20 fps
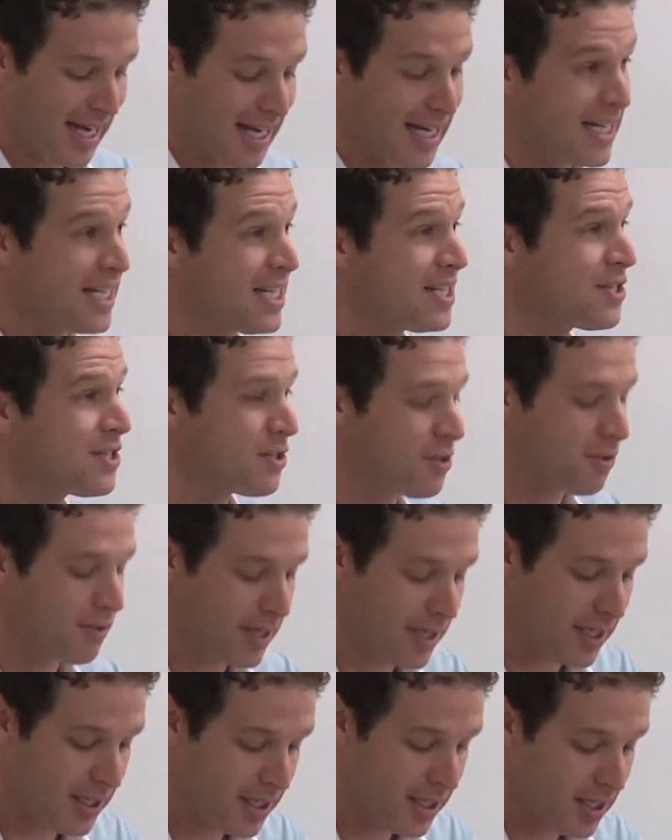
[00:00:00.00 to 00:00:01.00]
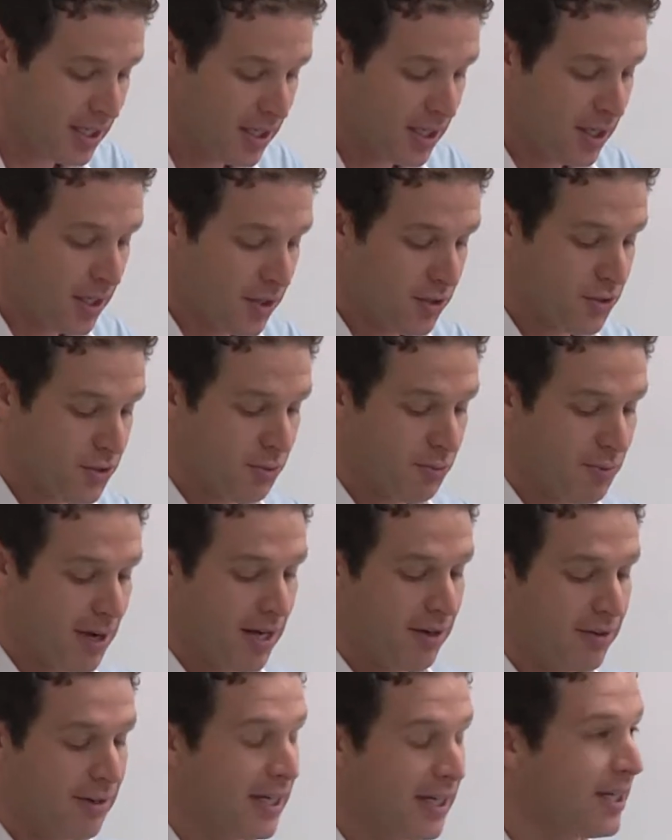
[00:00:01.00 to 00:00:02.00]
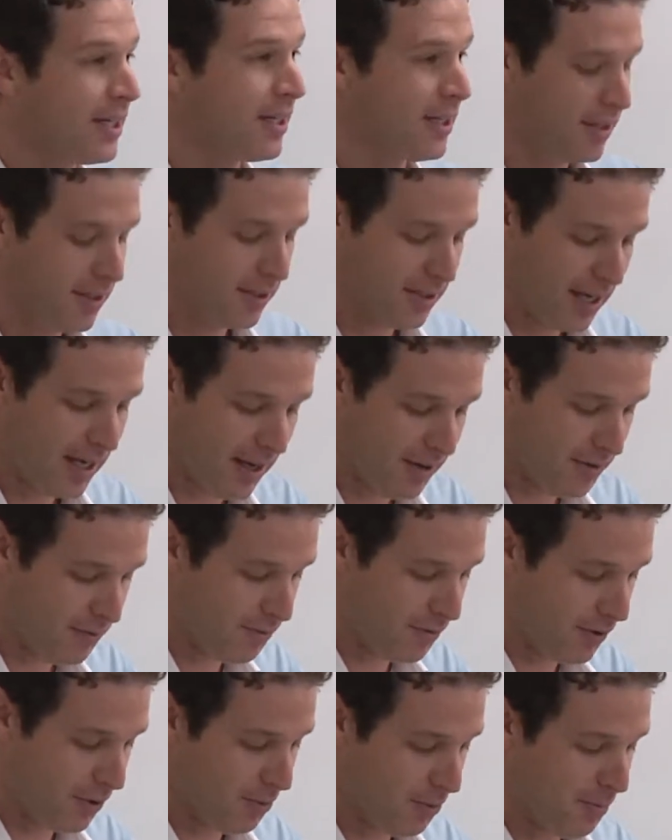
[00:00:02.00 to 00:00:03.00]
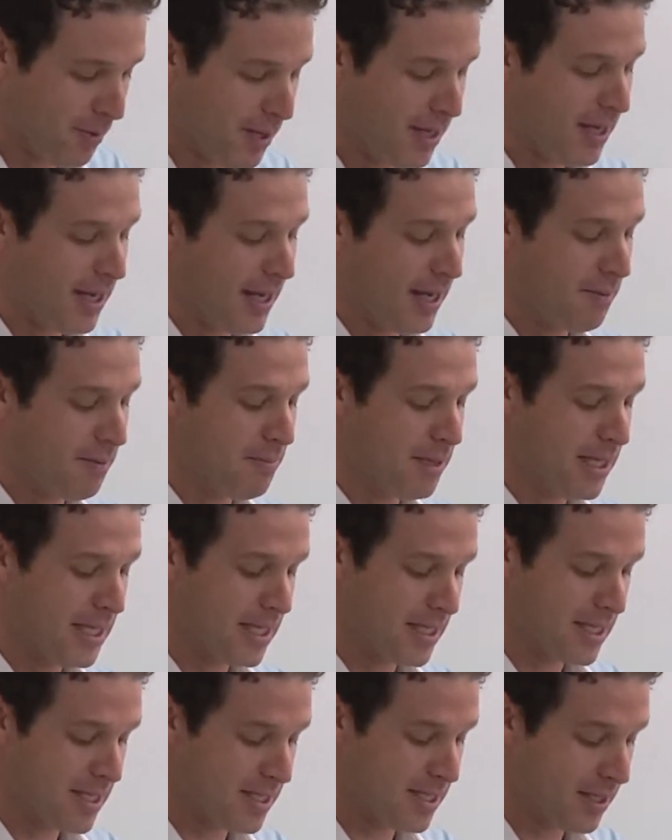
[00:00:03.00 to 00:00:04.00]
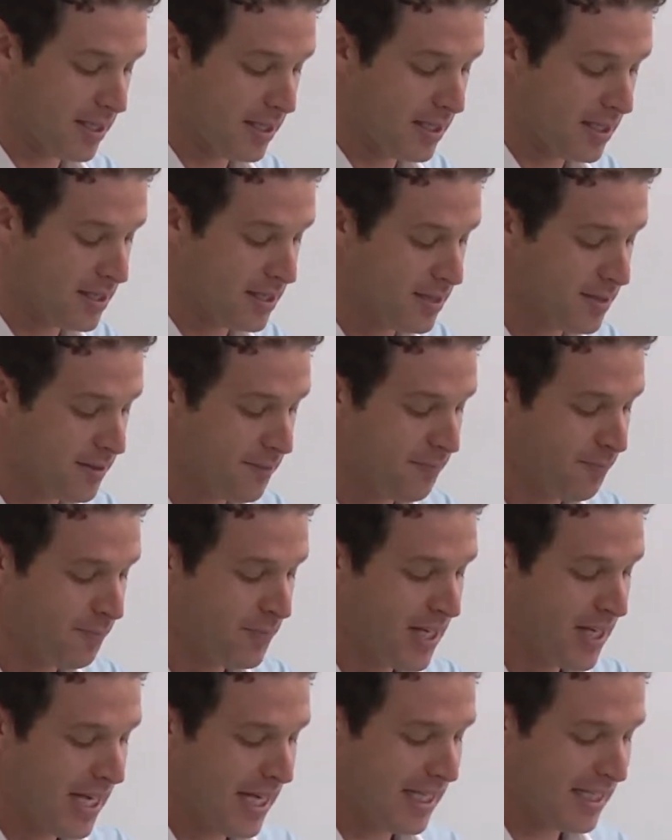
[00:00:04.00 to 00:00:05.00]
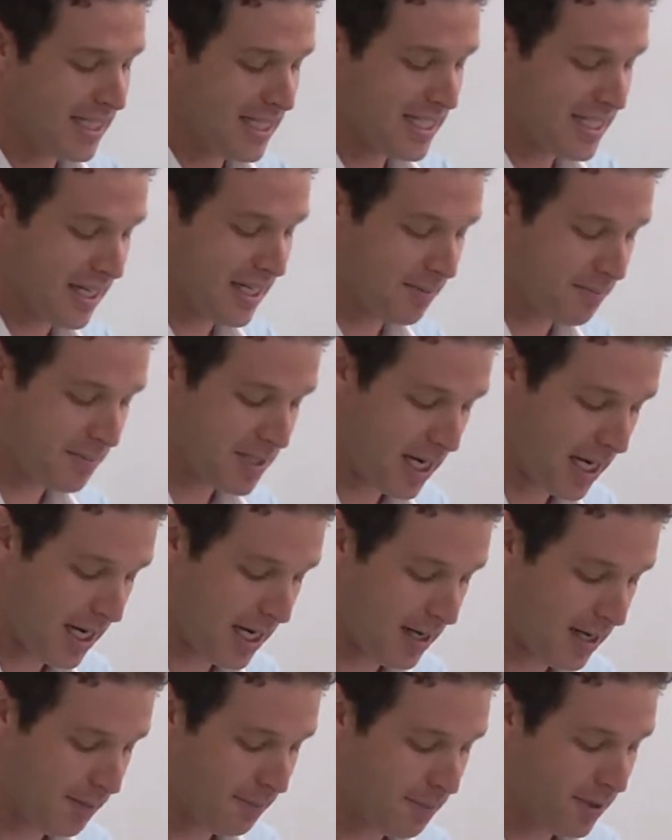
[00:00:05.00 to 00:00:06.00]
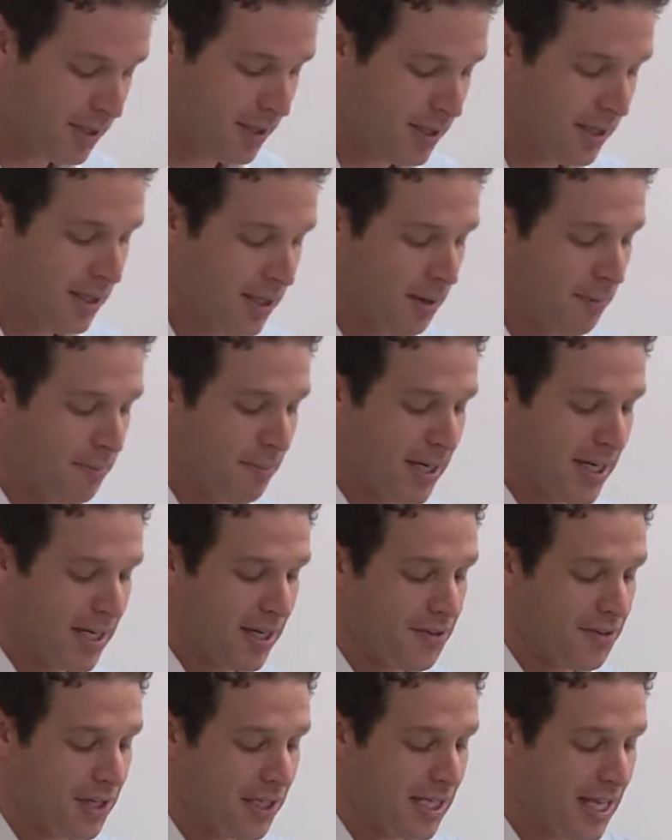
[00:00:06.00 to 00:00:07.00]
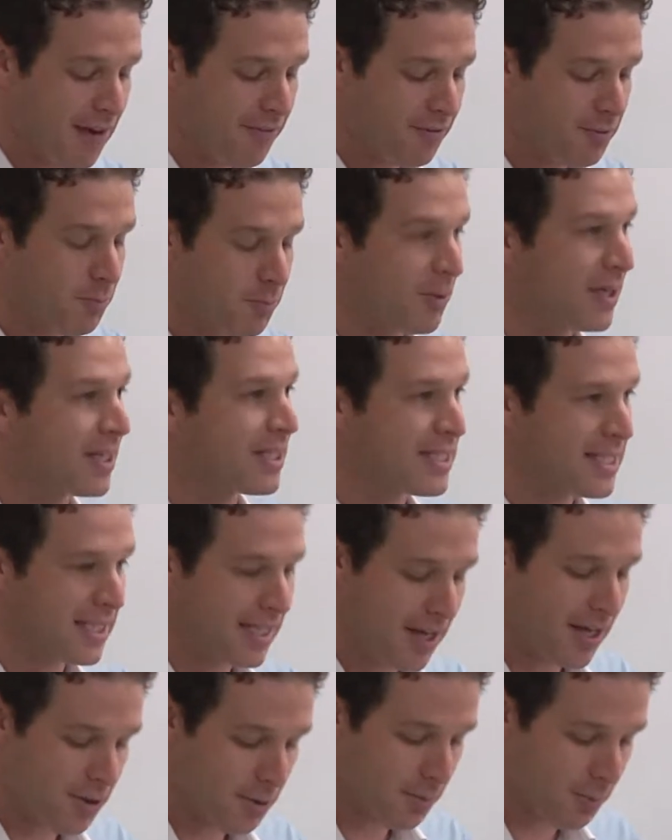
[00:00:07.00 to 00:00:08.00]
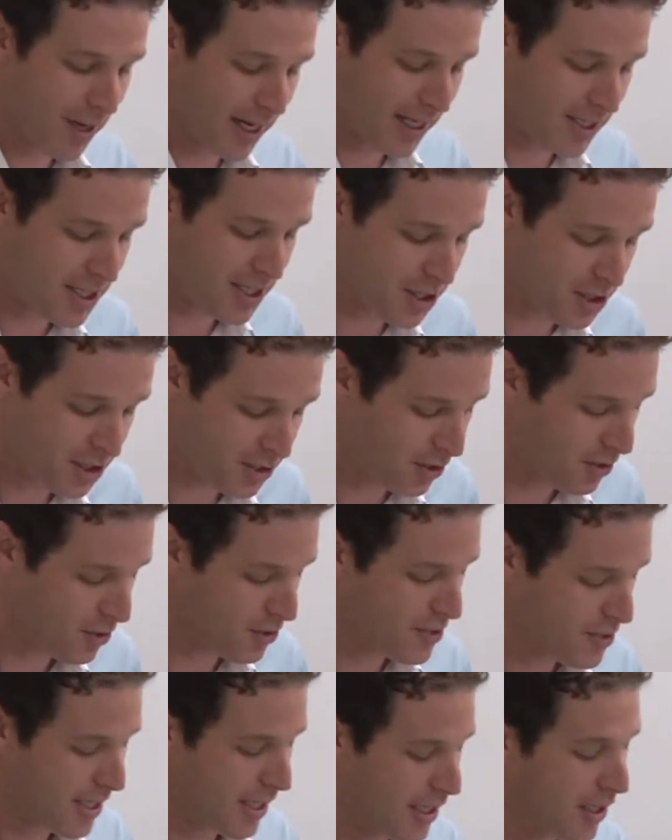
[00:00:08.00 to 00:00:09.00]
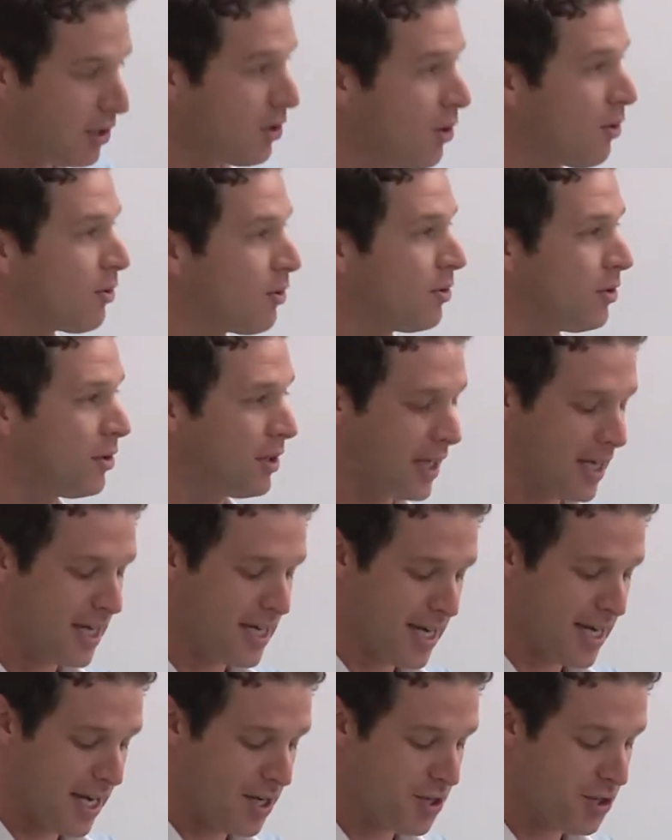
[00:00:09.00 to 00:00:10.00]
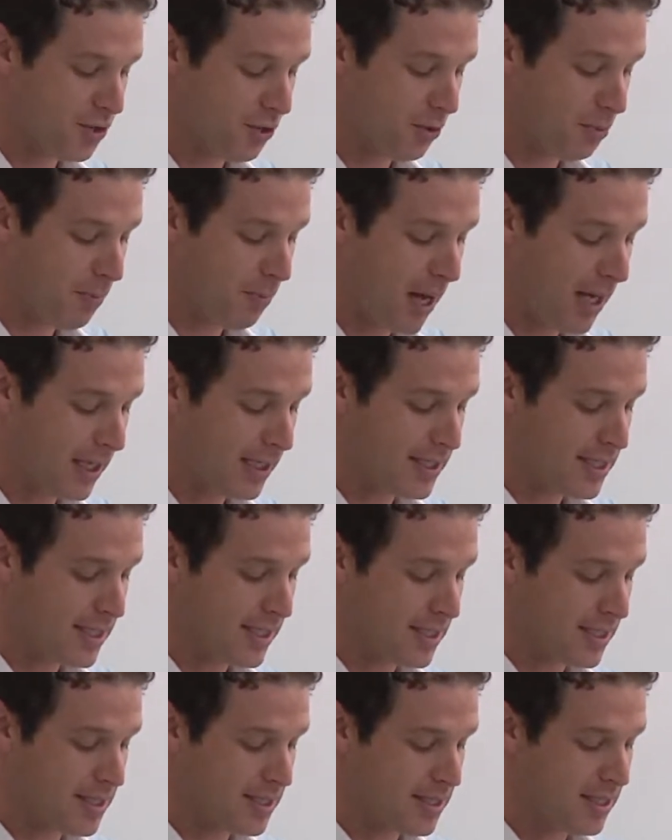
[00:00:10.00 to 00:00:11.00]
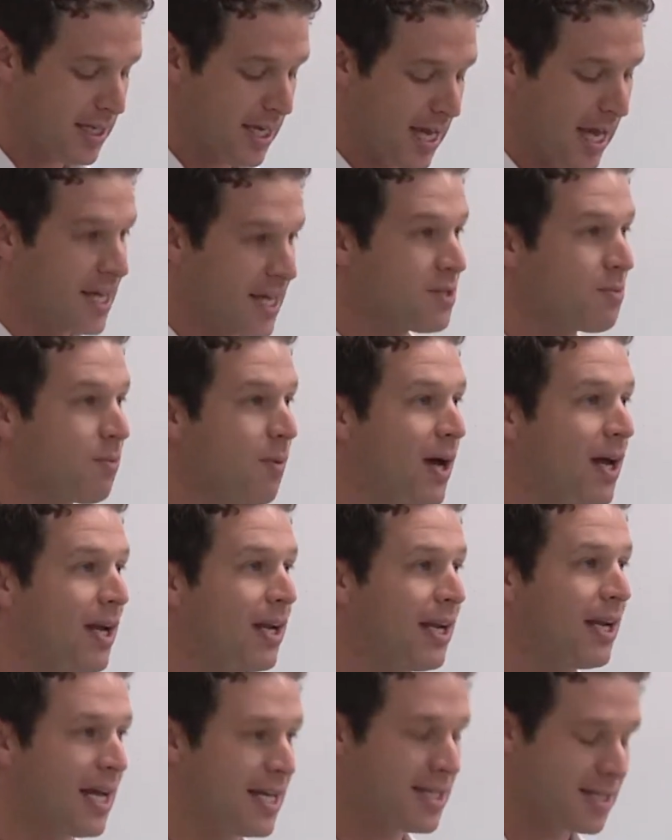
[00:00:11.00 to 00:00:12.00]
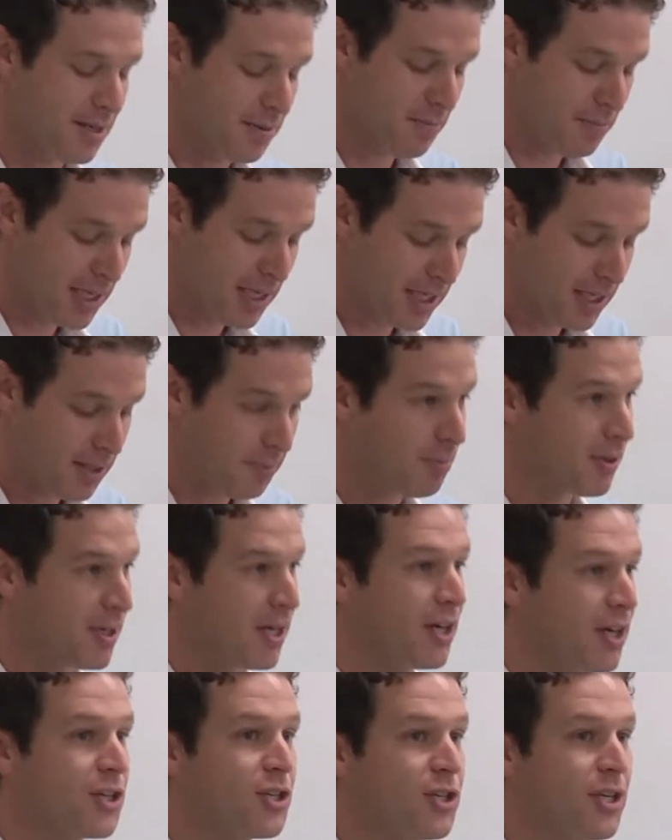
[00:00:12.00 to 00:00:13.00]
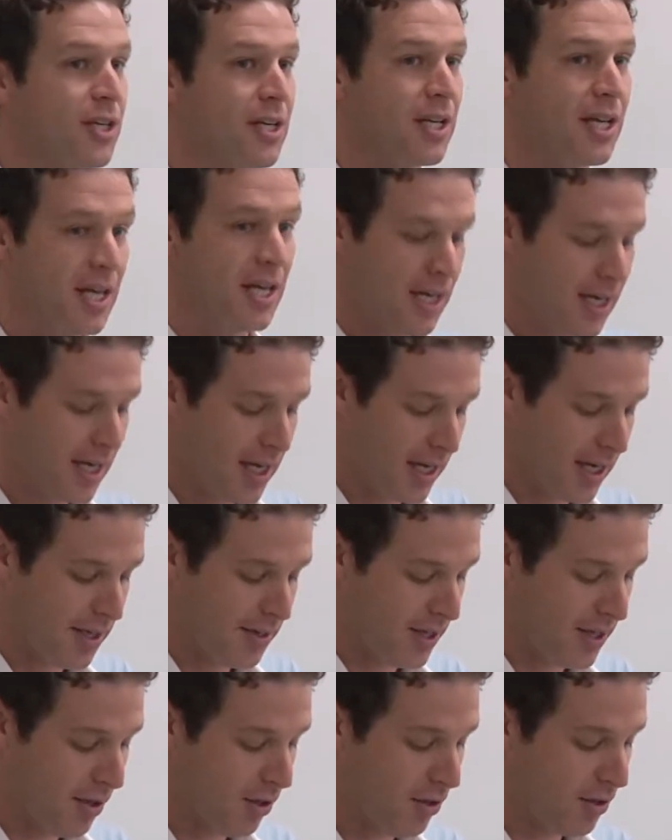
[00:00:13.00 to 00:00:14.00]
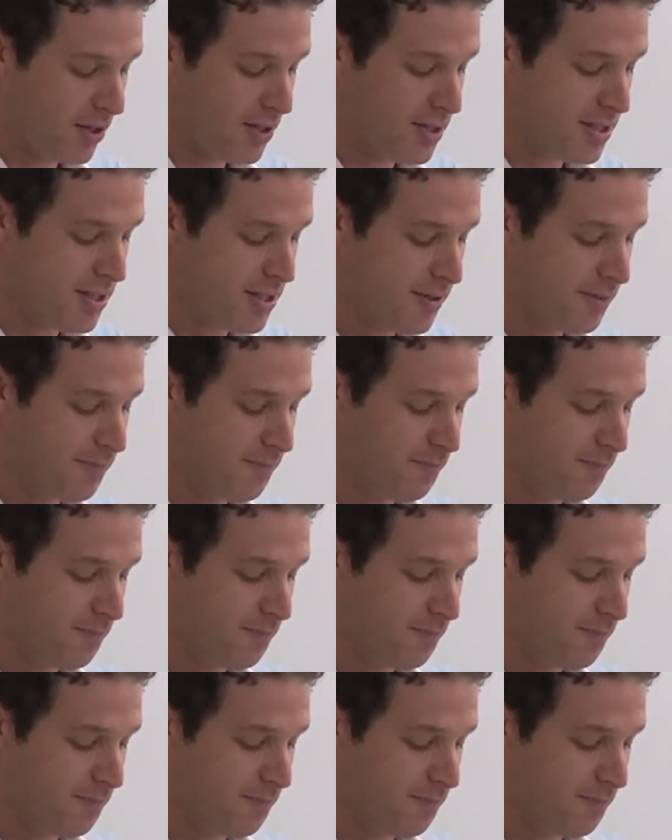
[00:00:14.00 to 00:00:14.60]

and history, to rhetoric and film and media studies. At the same time, Money on the Left brings together practitioners in local and national politics, as well as in media production and the arts.